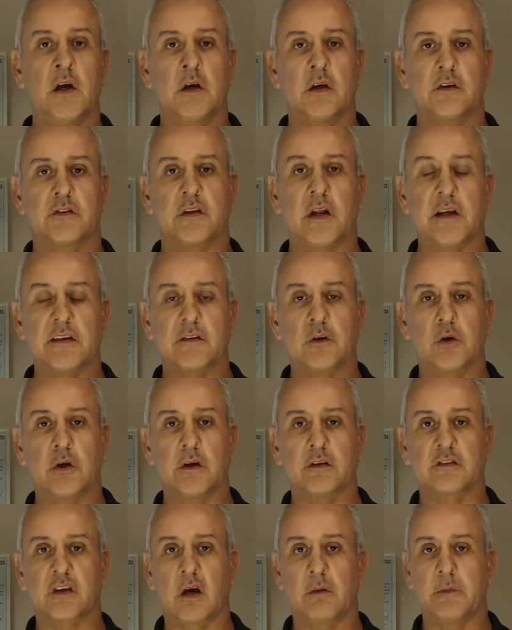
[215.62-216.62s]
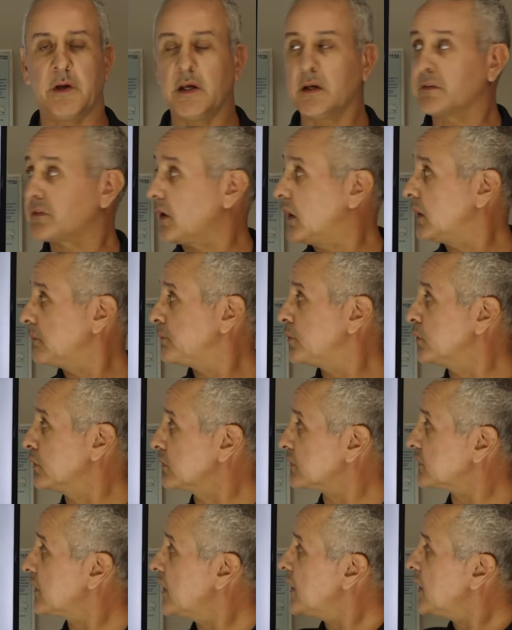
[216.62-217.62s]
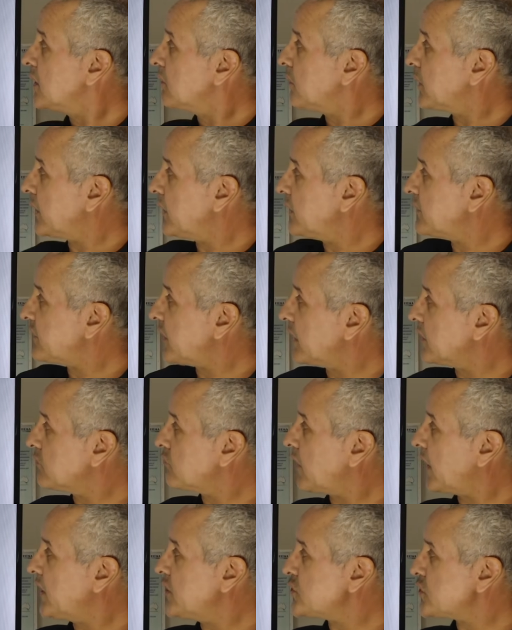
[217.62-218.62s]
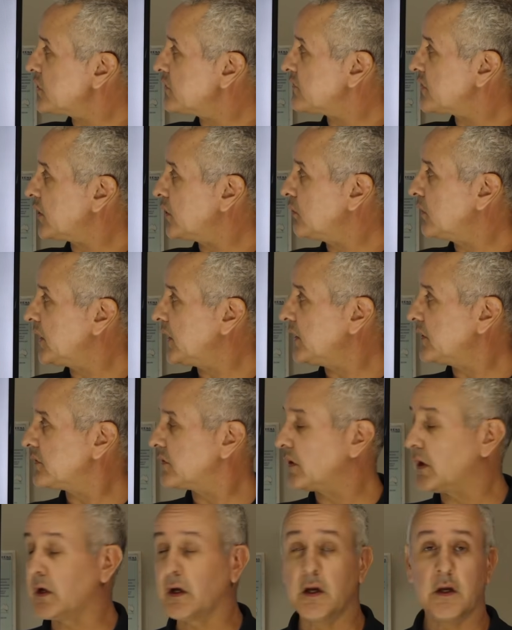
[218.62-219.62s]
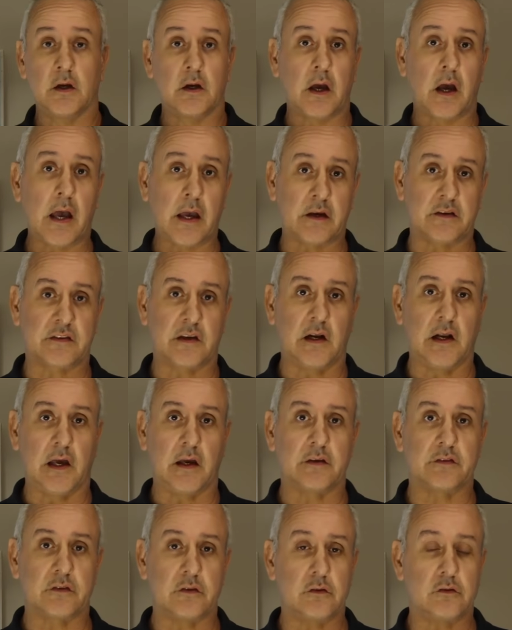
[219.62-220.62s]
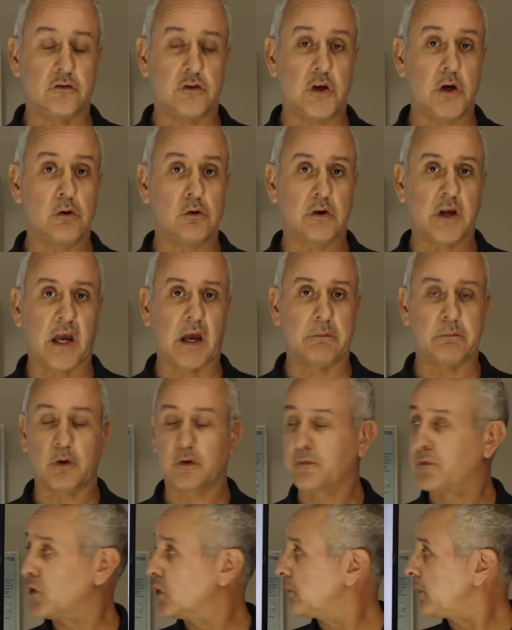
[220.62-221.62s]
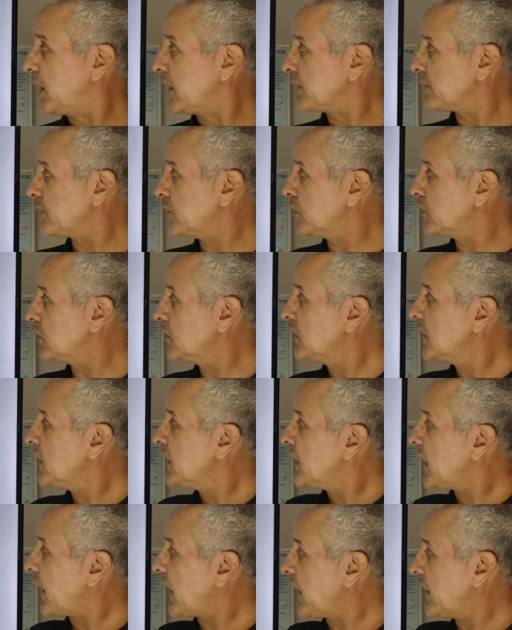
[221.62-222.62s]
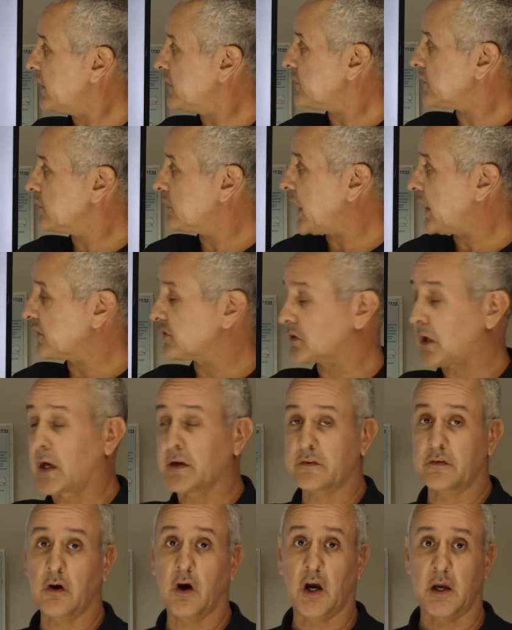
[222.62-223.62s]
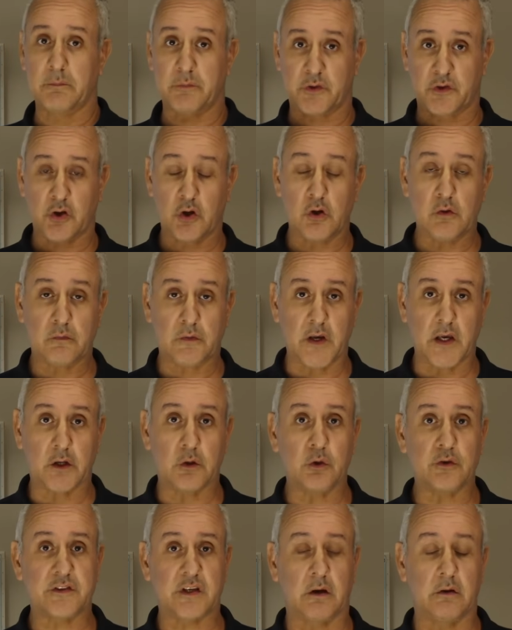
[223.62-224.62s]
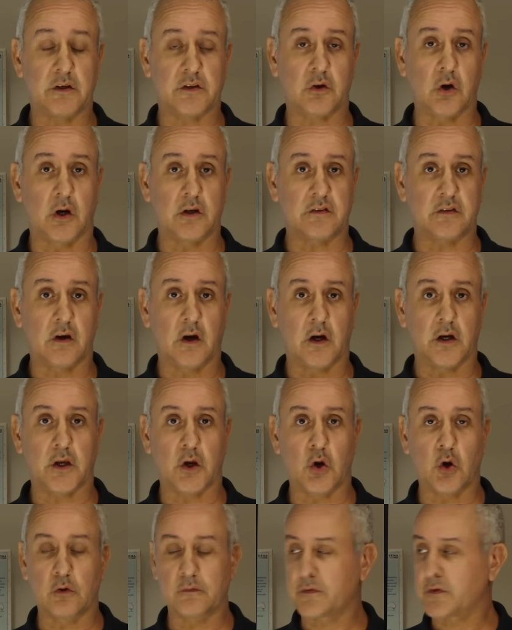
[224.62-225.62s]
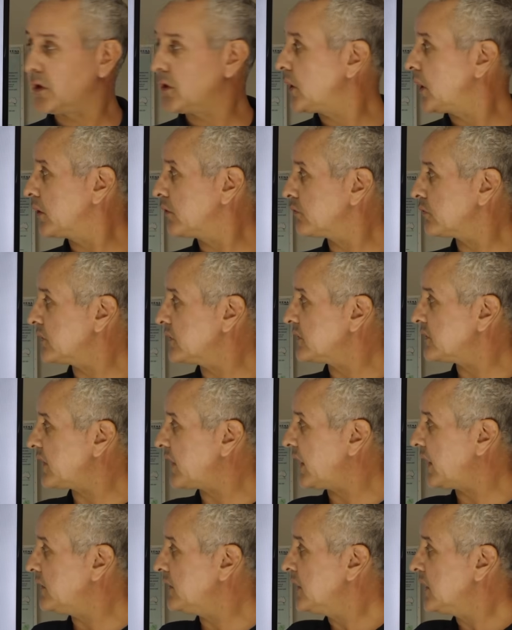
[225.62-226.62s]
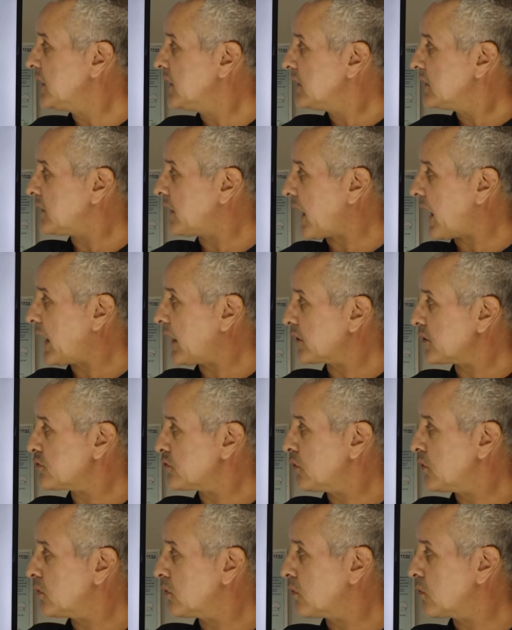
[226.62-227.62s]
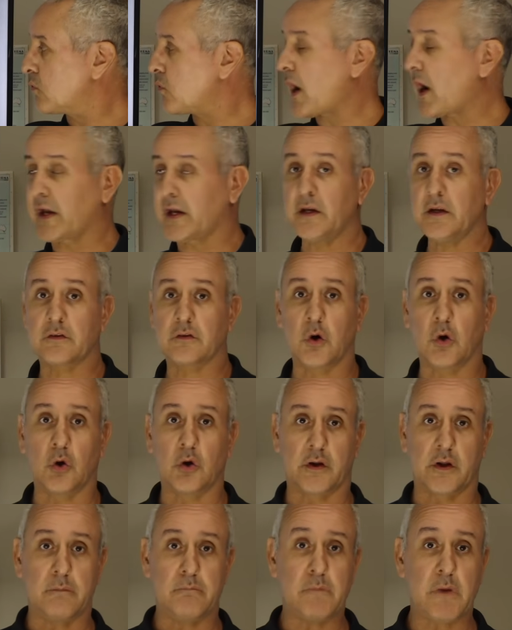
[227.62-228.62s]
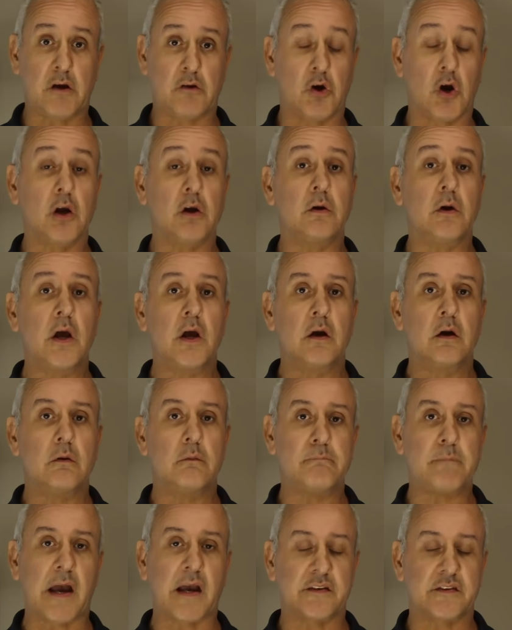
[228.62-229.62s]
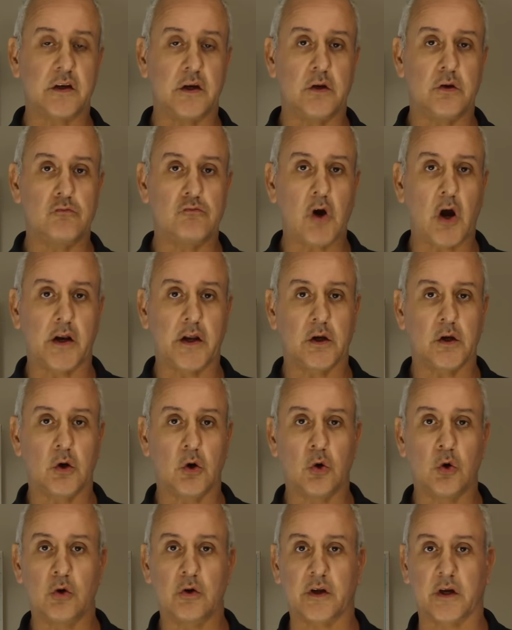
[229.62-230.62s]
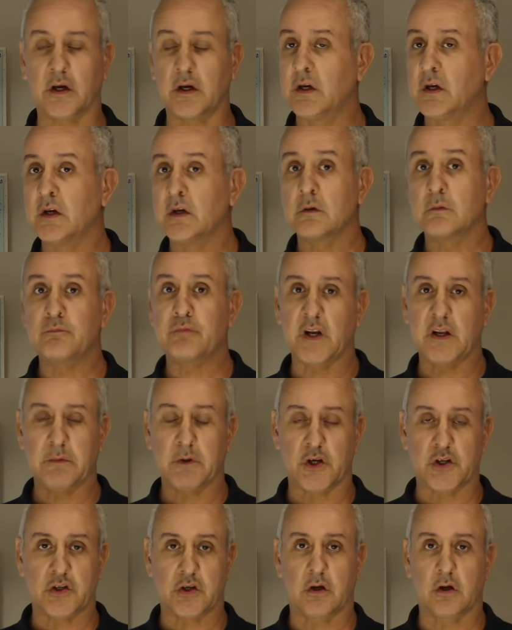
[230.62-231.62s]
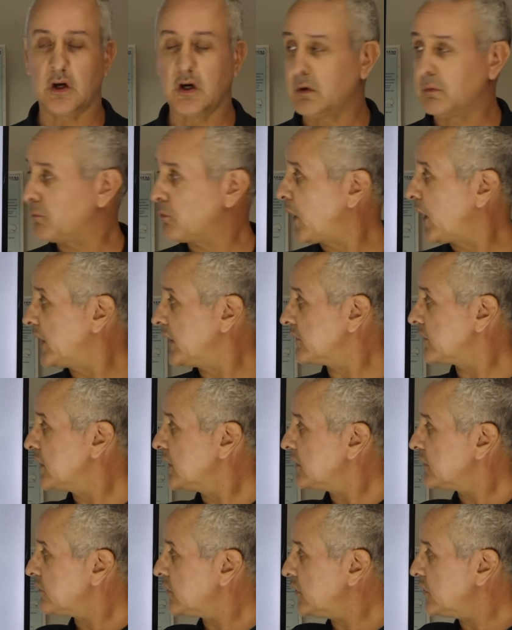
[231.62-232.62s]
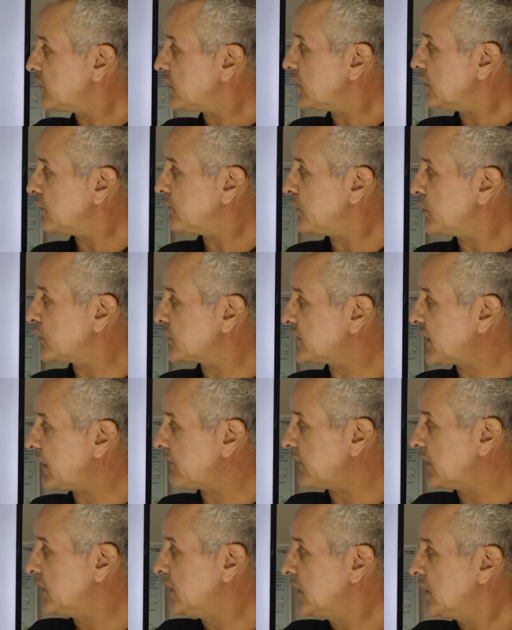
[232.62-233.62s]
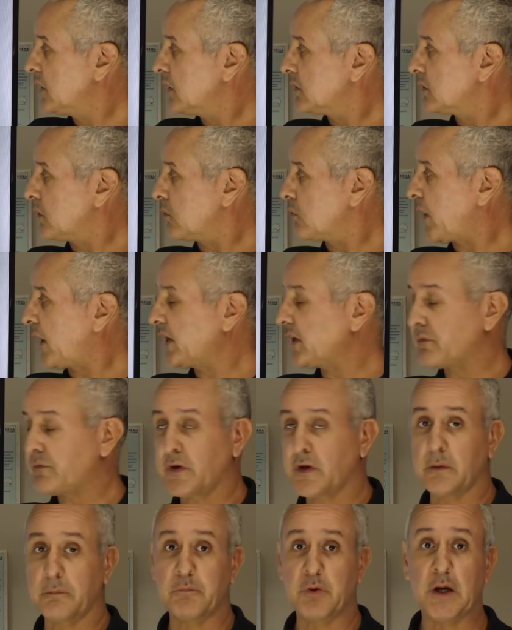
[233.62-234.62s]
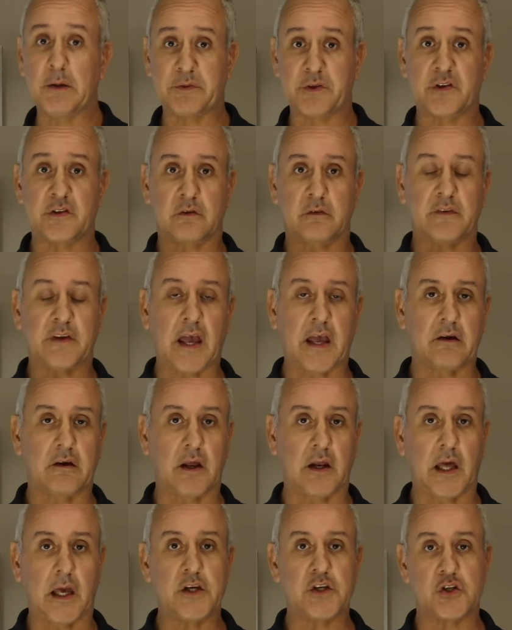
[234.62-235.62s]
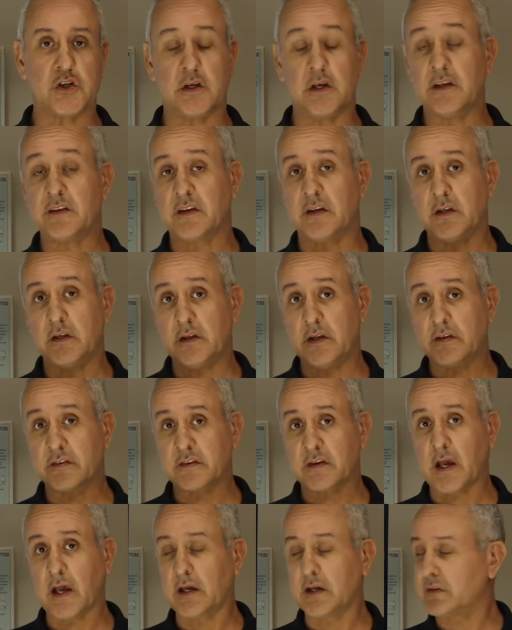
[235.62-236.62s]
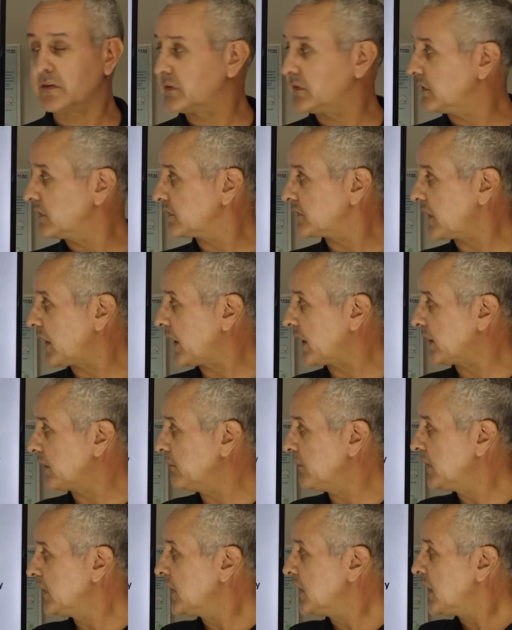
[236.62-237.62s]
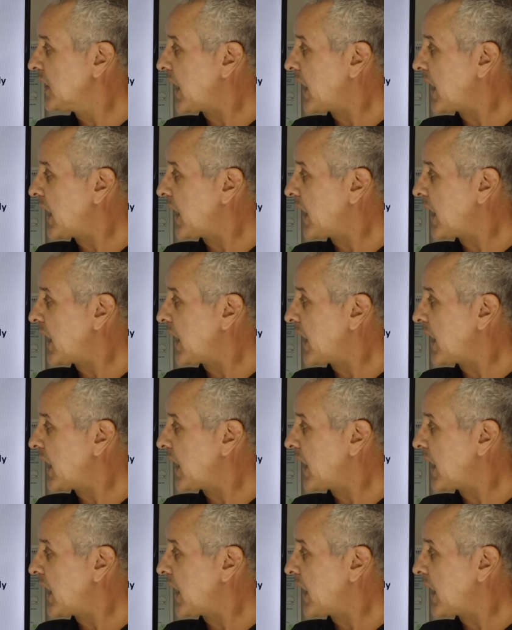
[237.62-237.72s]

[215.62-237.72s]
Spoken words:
So let's look at some examples. We're going to take Ranger 2 litre XLS dual cab 4x4, and that's a Type 2 vehicle, so it's got a target of 210. The actual weight, or the MIRO, mass in running order, pretty much the curb weight, 2247. The weight for the purposes of calculation is in this case the same.